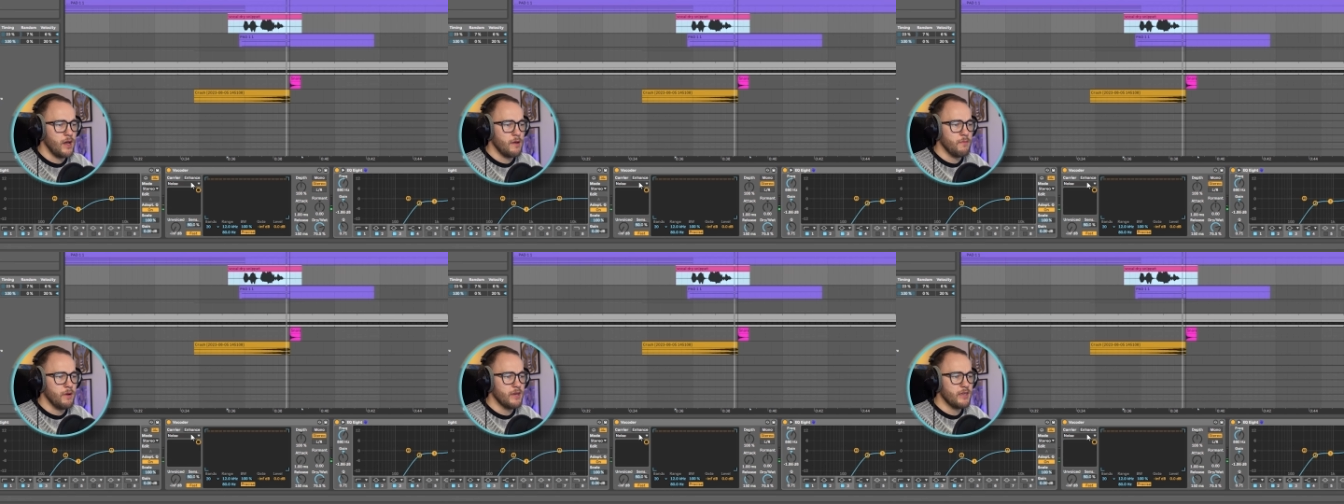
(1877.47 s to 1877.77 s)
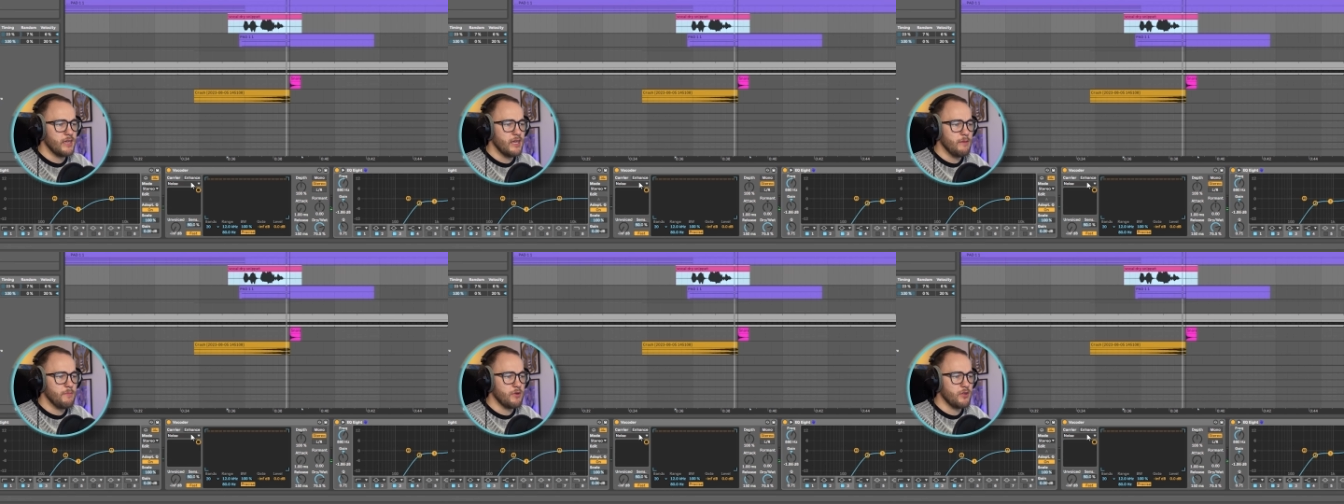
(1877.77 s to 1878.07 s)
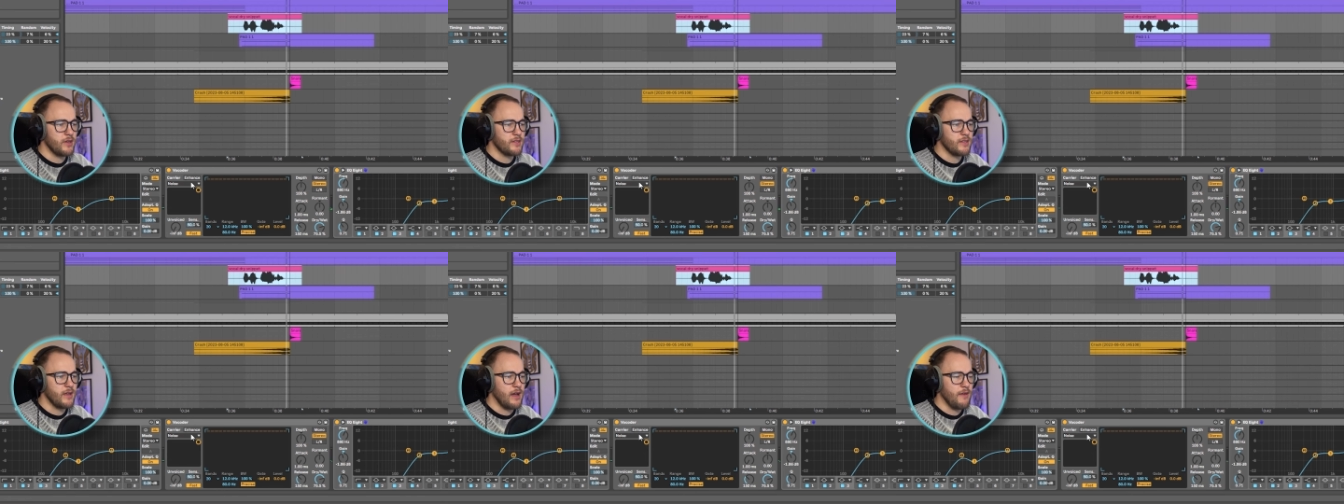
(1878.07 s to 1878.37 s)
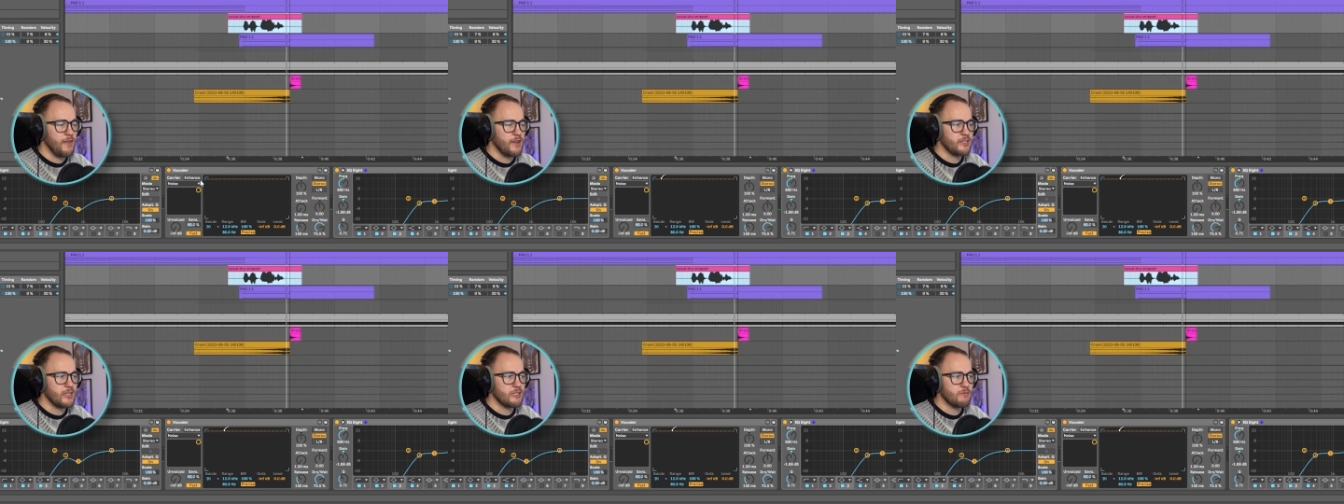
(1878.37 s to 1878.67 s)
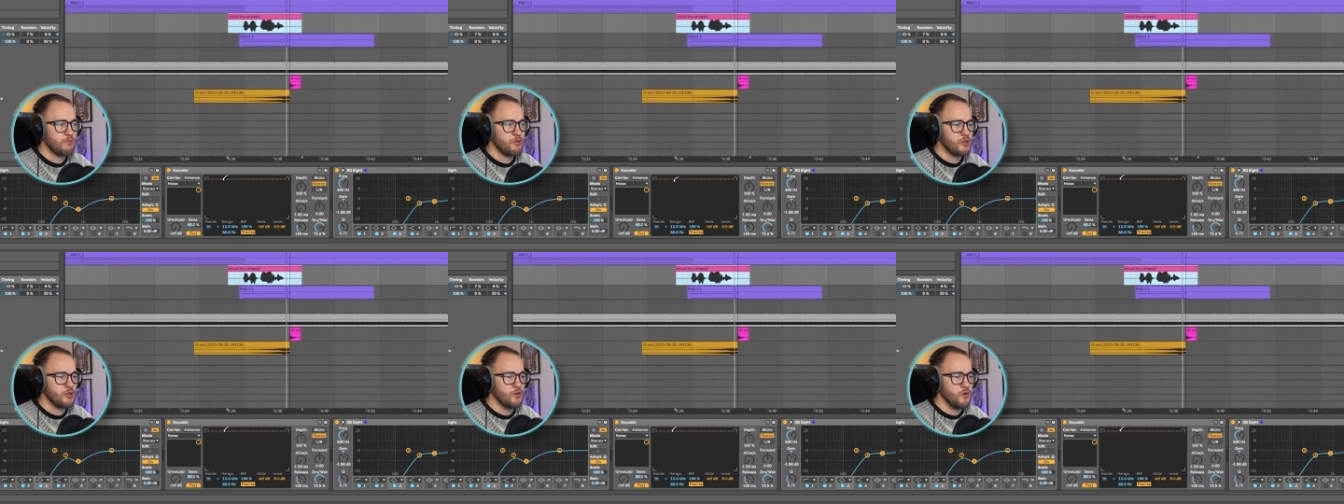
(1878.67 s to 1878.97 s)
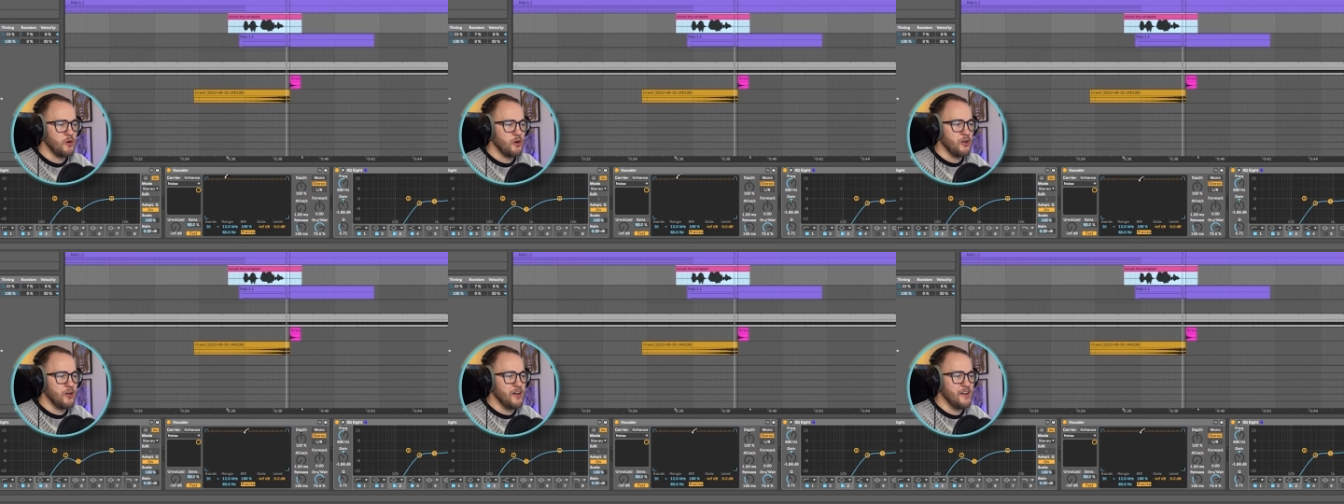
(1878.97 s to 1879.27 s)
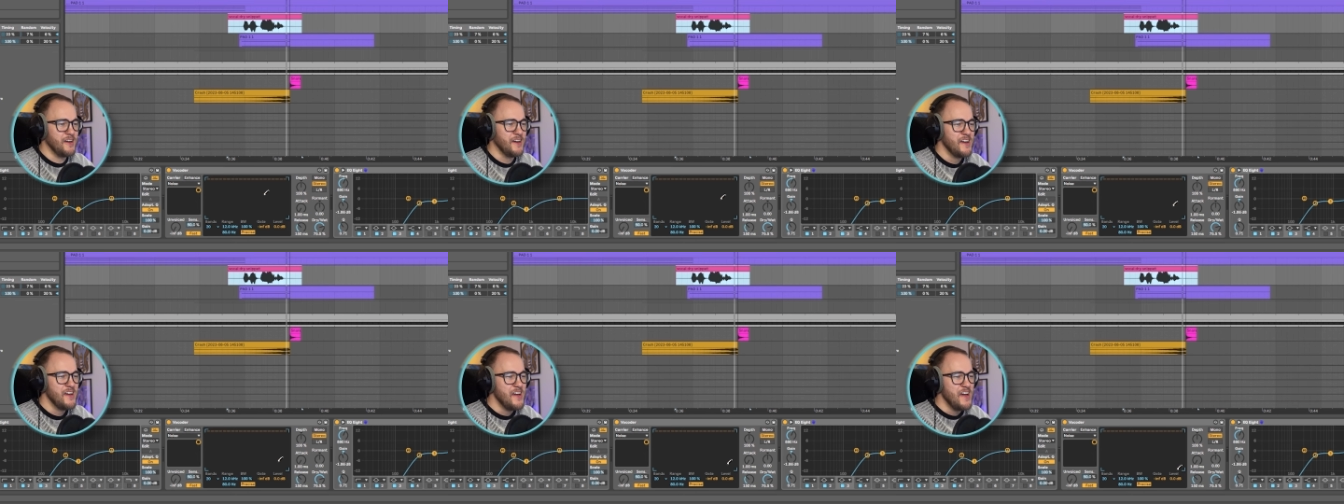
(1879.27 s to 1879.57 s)
I might keep it like that. That sounds pretty cool.
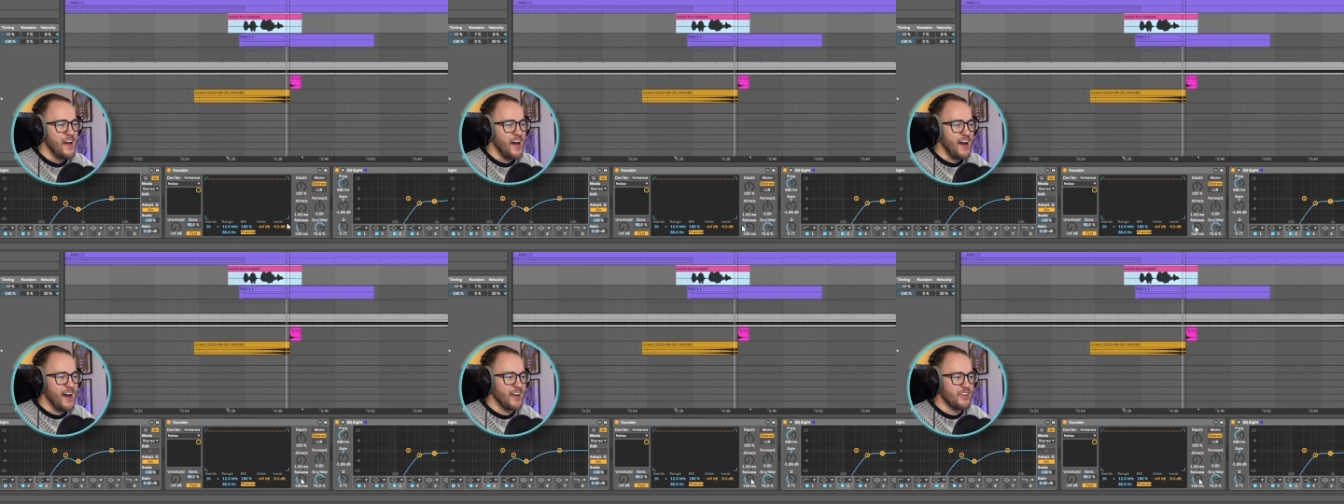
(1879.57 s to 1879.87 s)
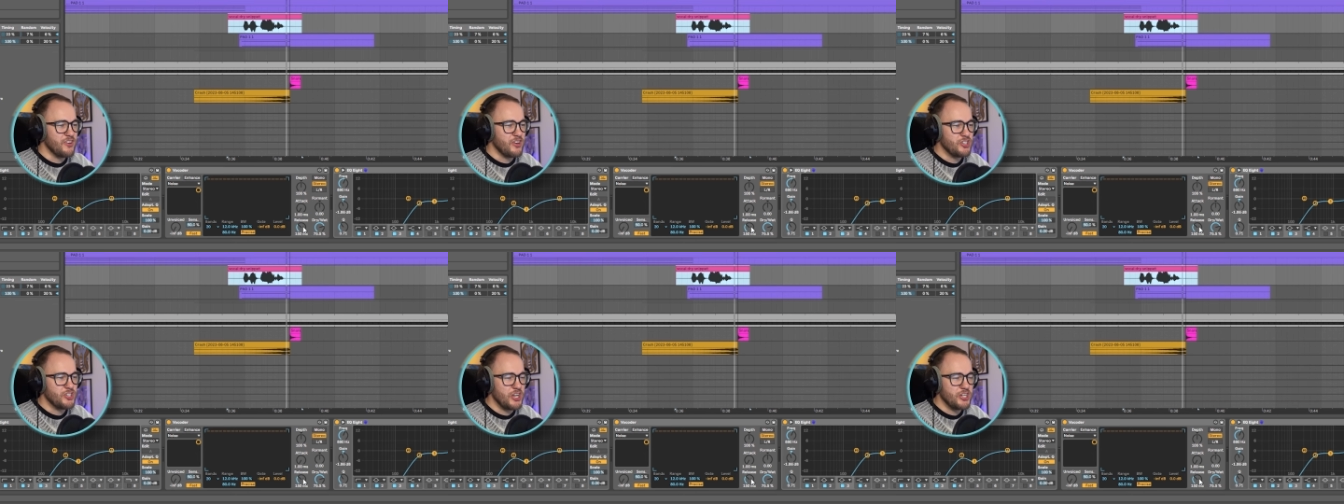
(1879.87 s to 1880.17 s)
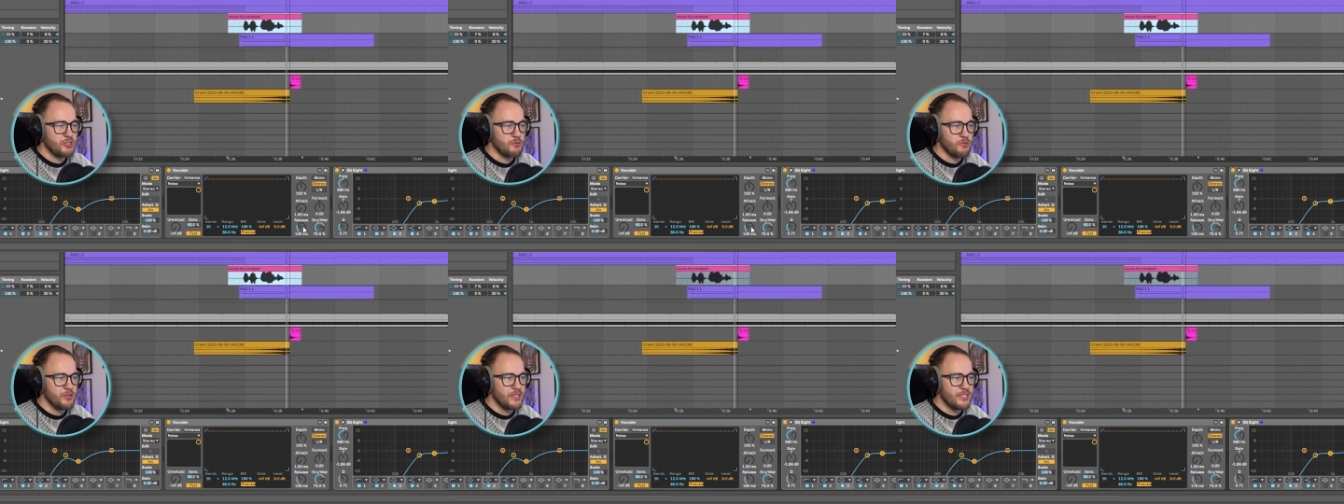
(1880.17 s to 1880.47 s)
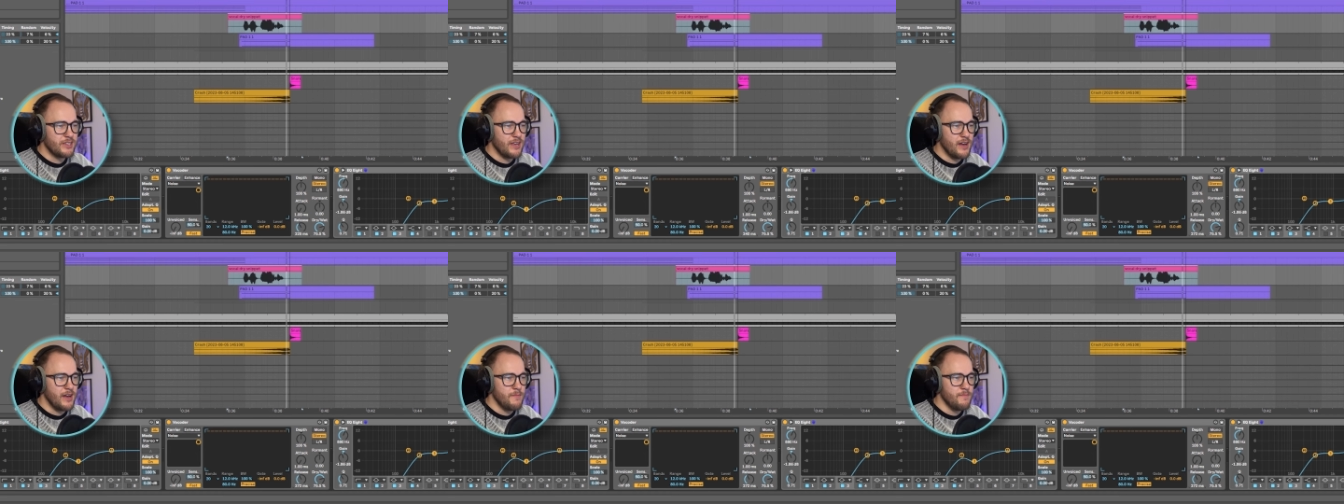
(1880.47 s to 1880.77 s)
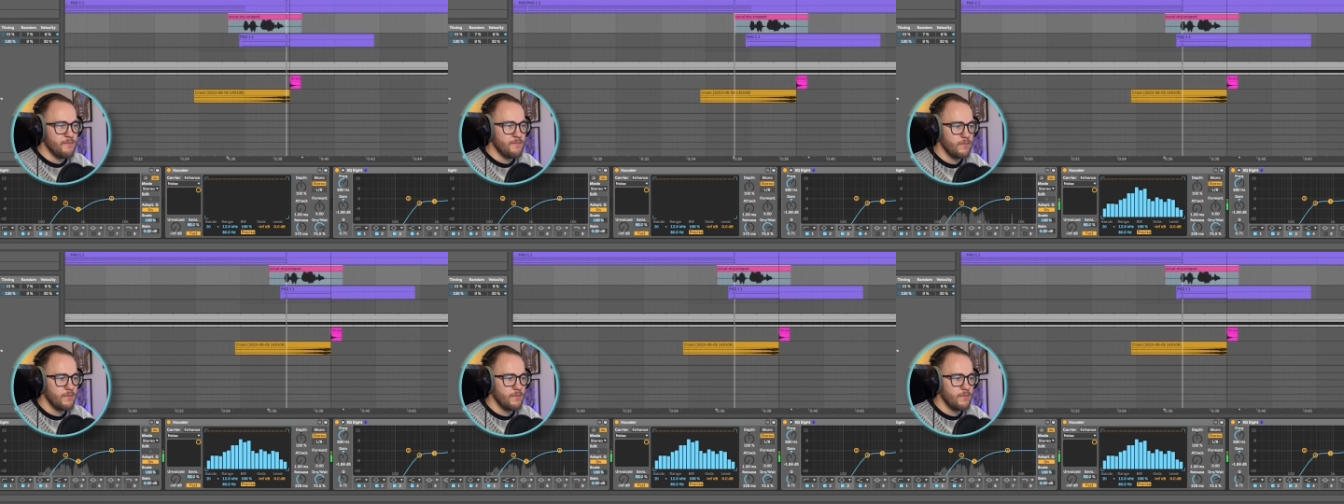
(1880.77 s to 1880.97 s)
You can change the release time.